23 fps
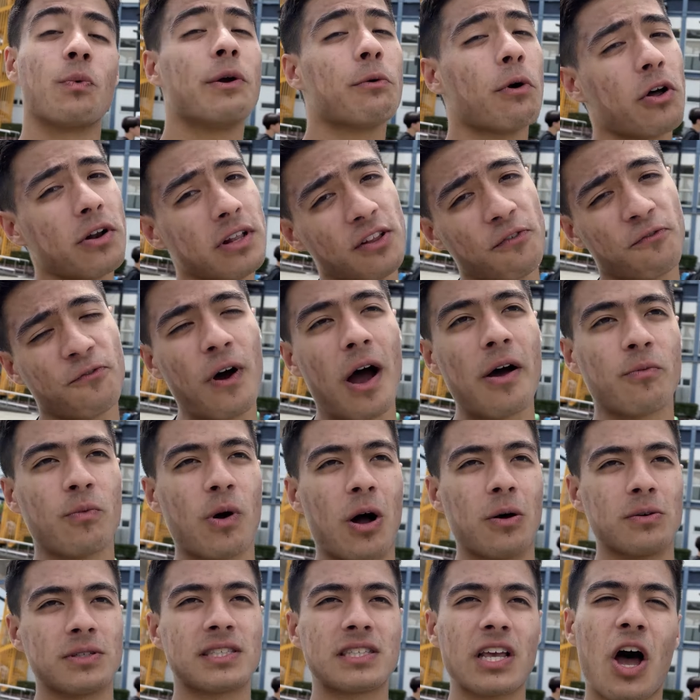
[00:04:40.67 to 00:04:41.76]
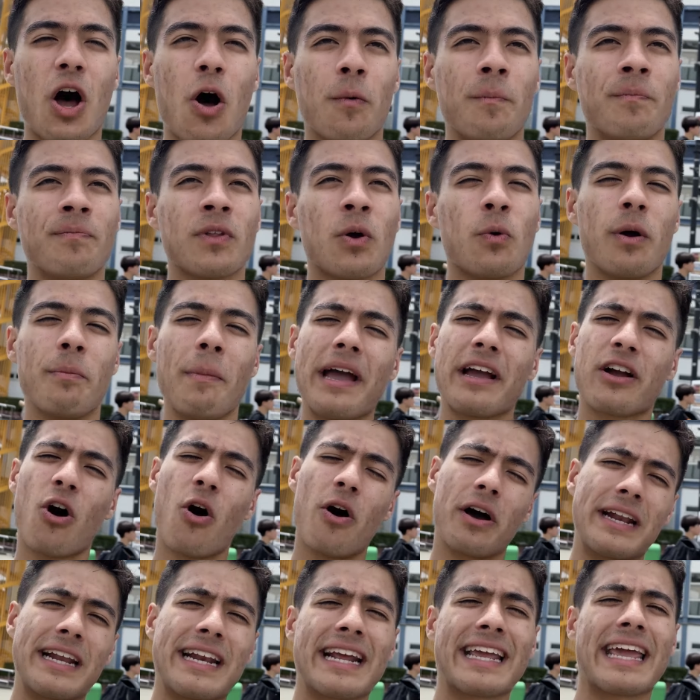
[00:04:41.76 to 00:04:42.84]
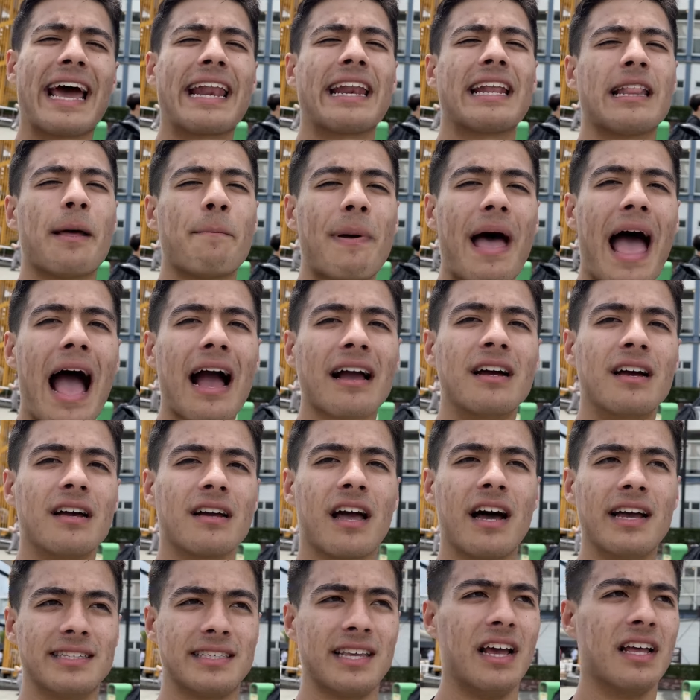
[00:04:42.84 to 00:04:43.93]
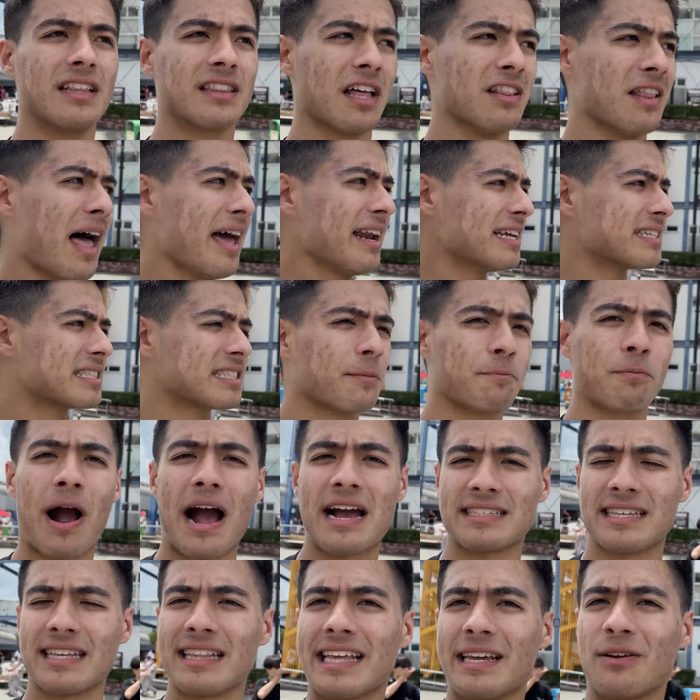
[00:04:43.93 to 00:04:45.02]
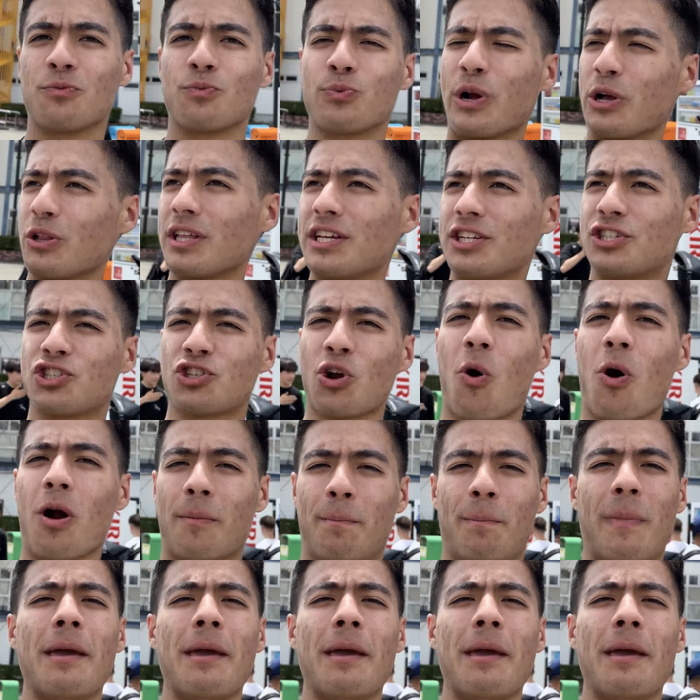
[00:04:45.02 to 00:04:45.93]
We rode in the front row, so we might go on it again in the back because the line is surprisingly really short.